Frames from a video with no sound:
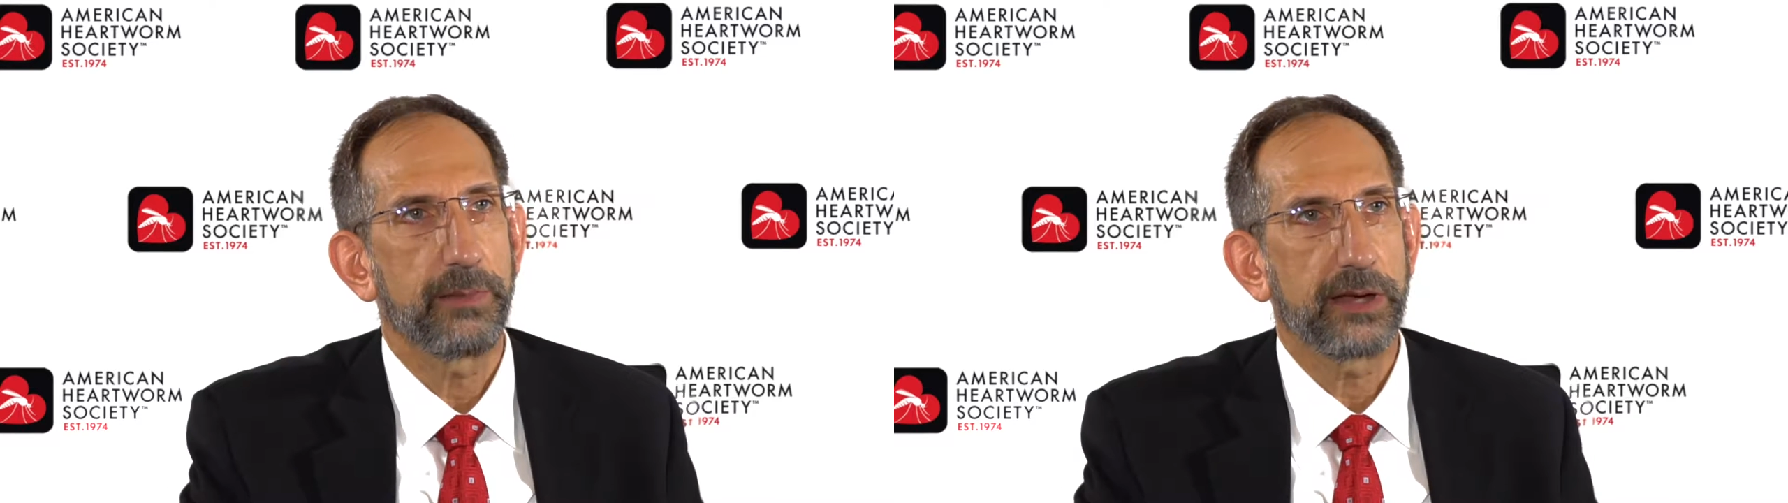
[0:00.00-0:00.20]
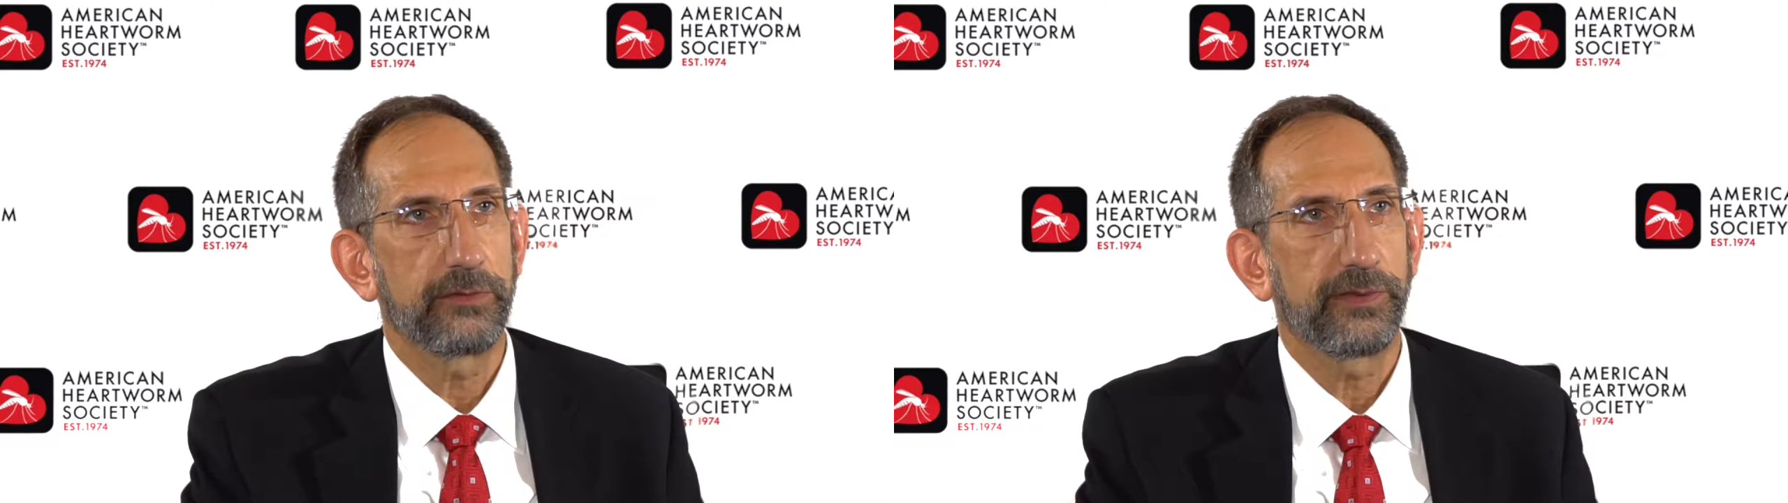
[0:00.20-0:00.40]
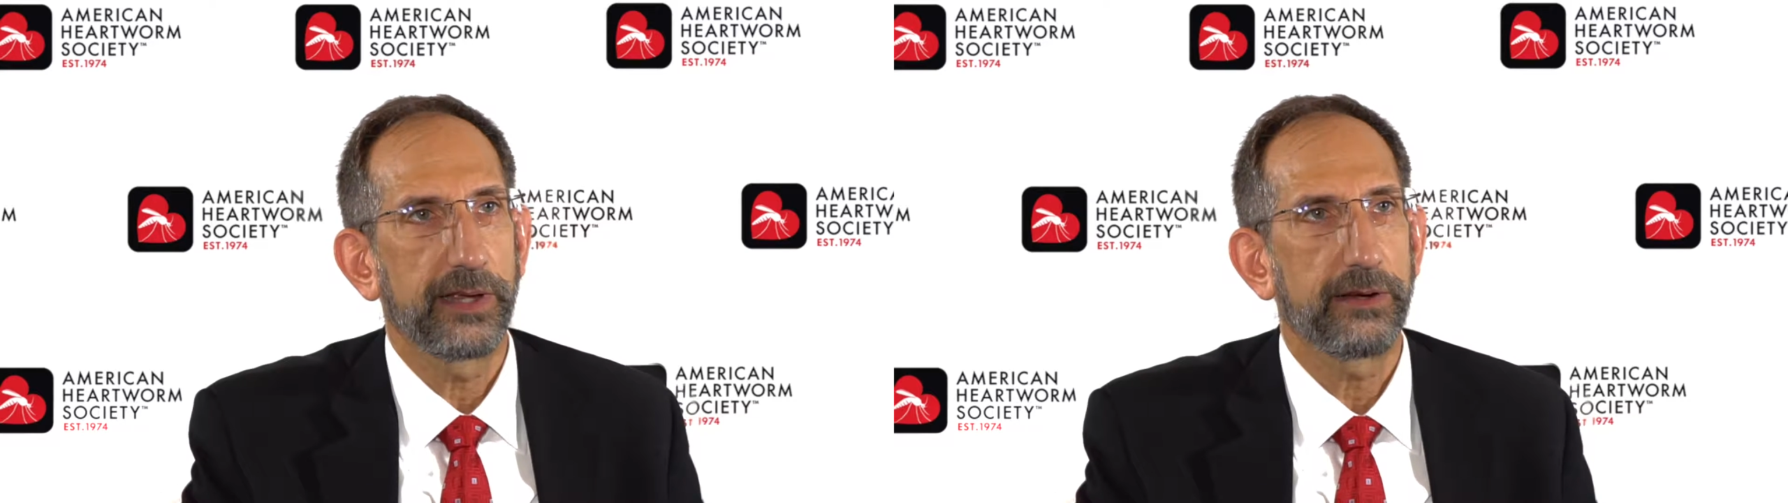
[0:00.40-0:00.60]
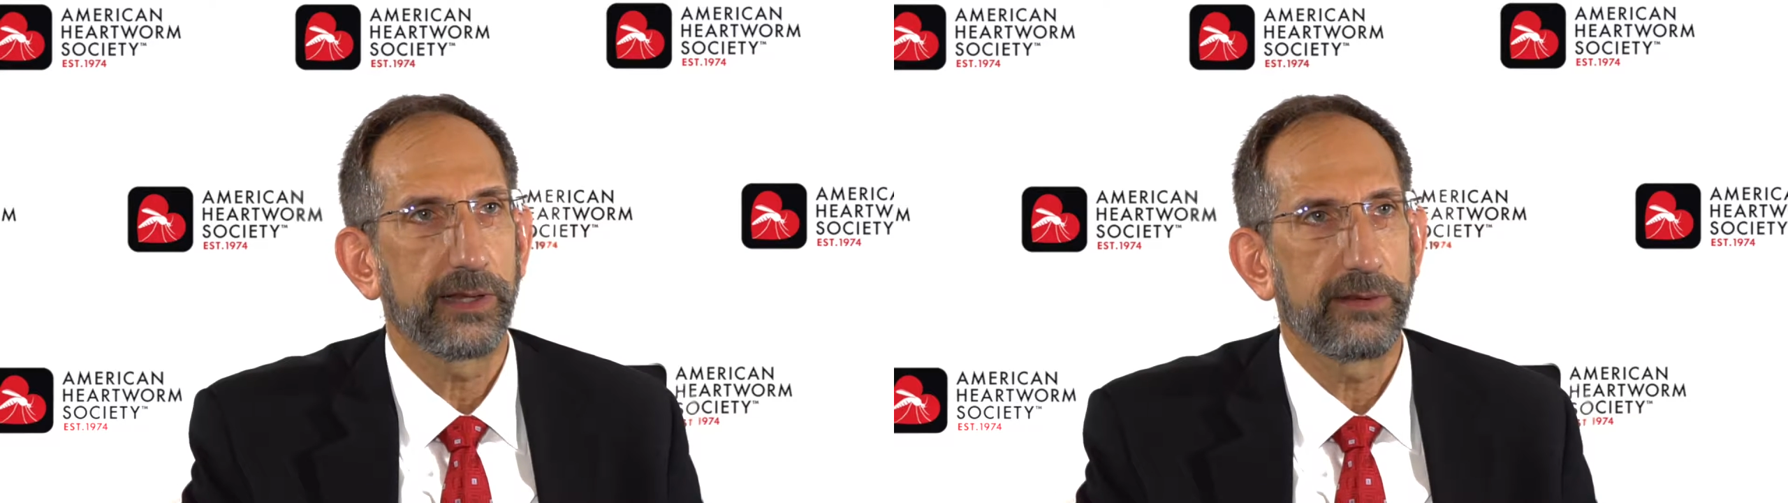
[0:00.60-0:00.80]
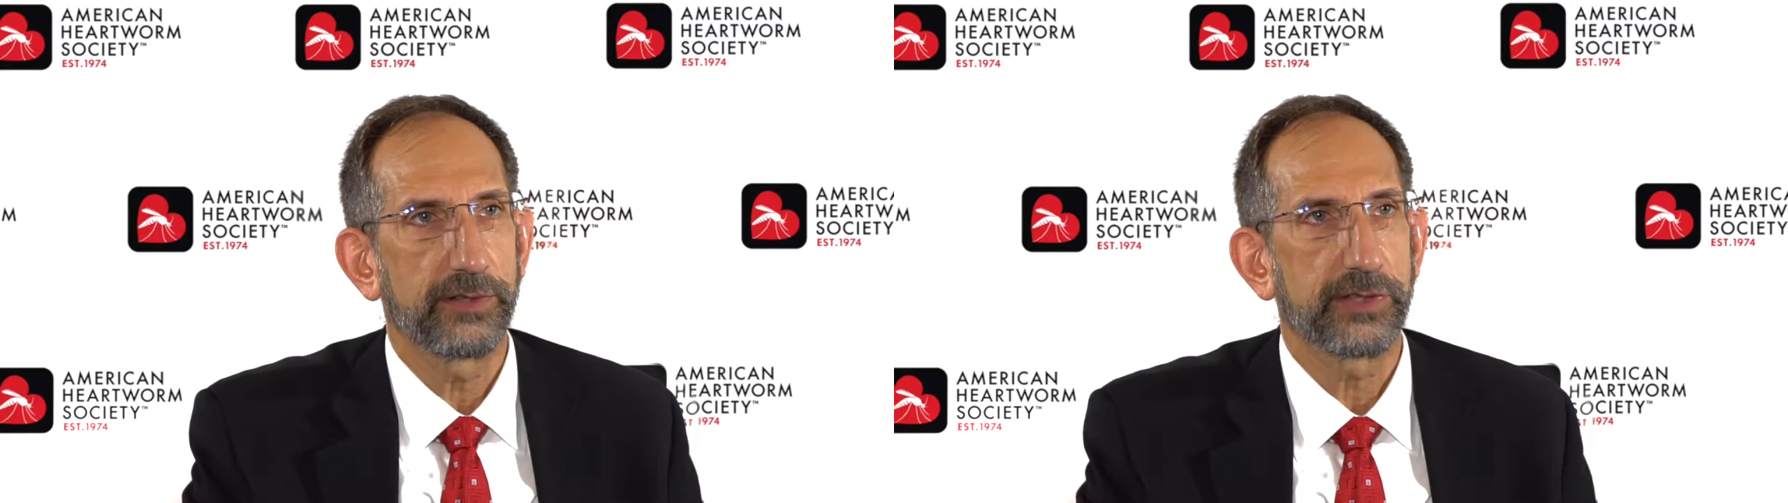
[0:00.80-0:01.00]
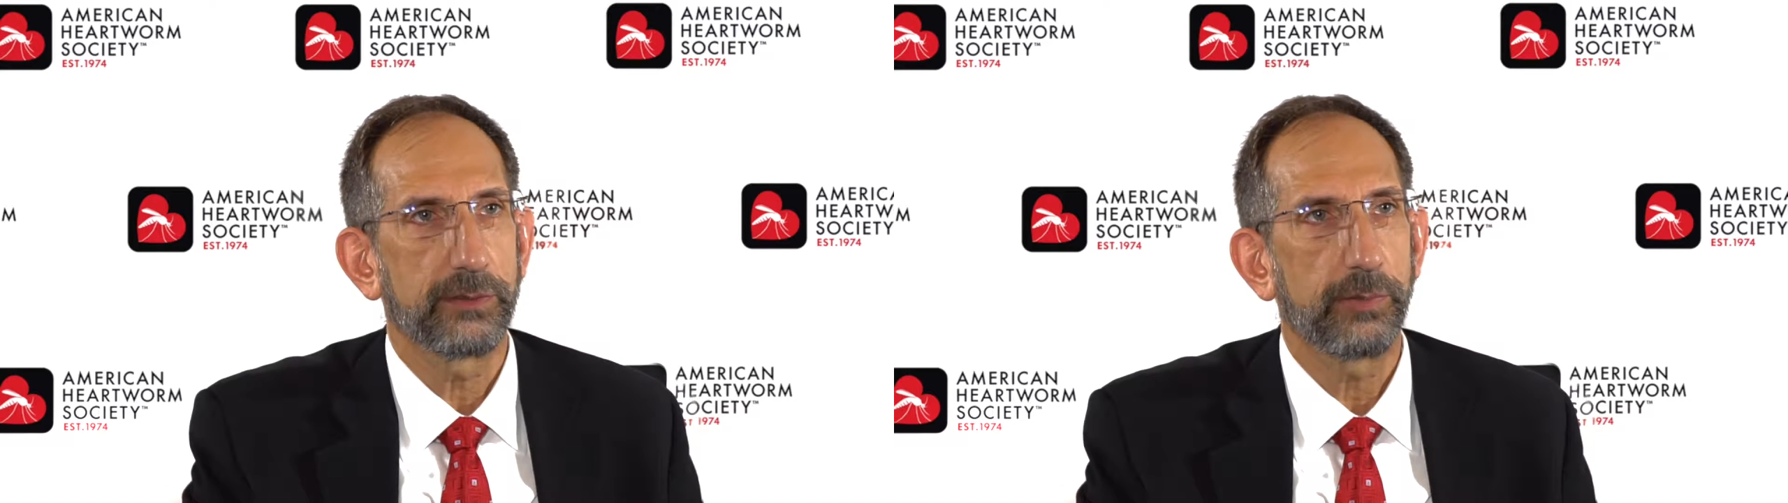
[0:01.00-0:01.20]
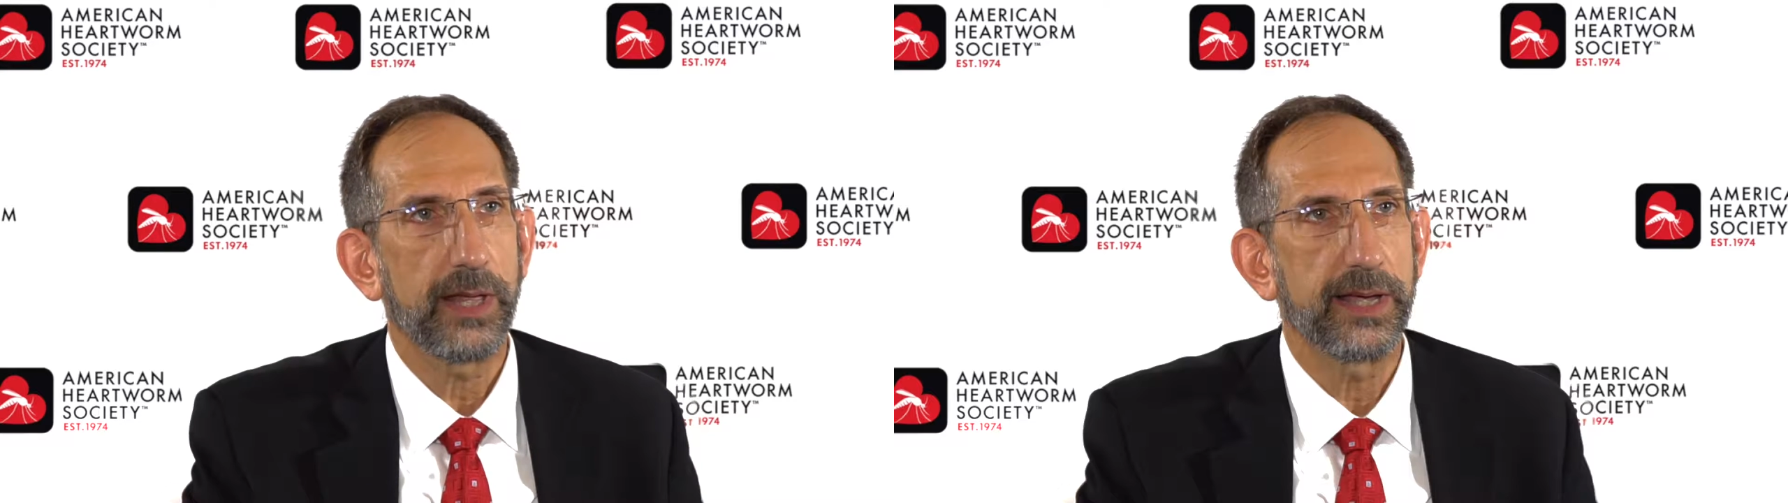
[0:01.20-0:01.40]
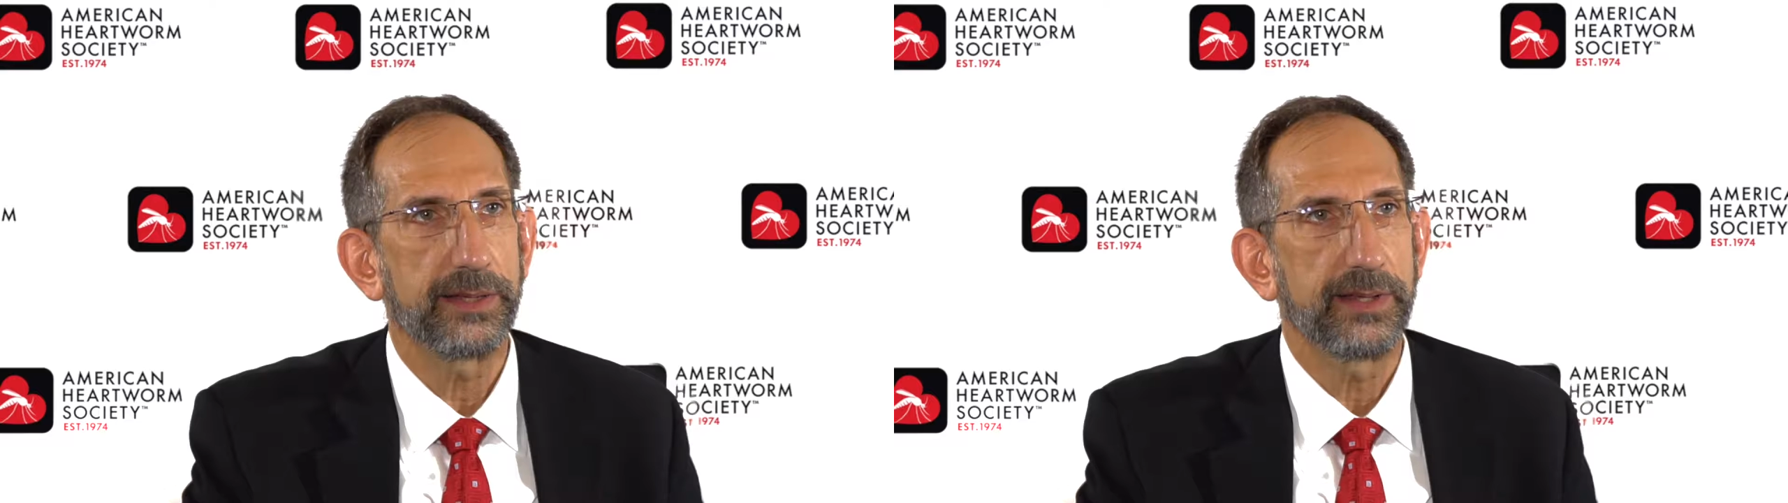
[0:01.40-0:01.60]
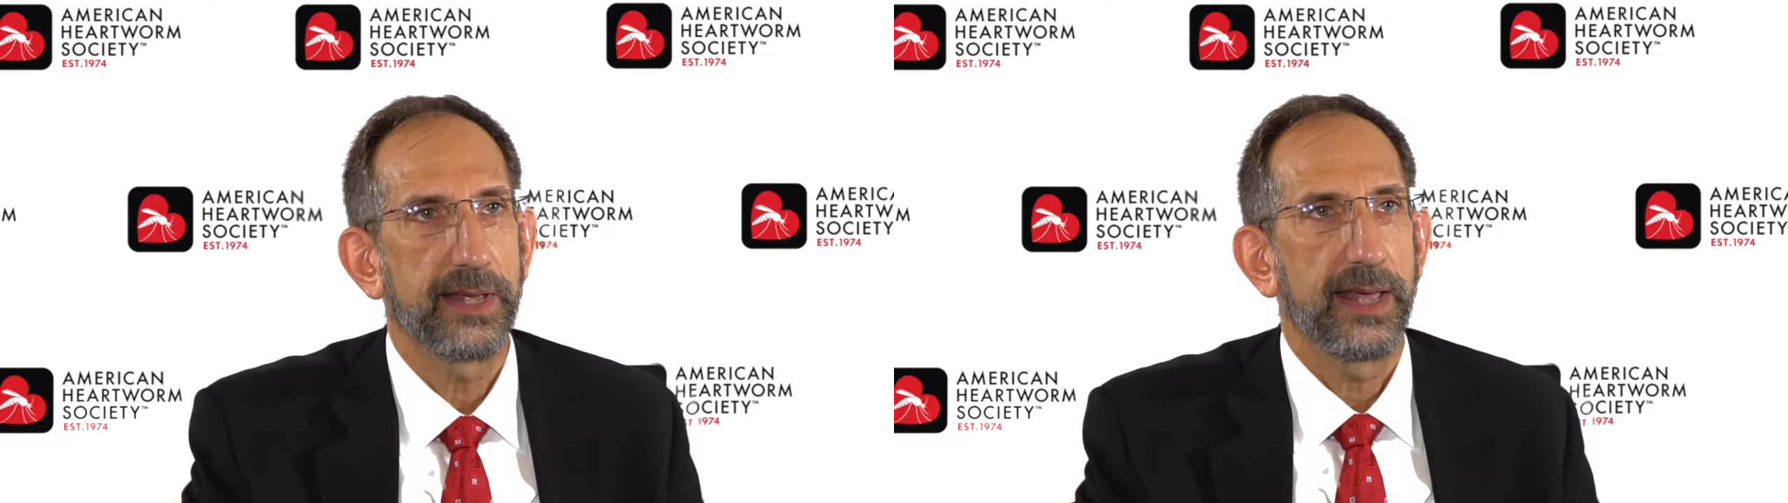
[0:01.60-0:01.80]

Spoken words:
microfilaria levels in the blood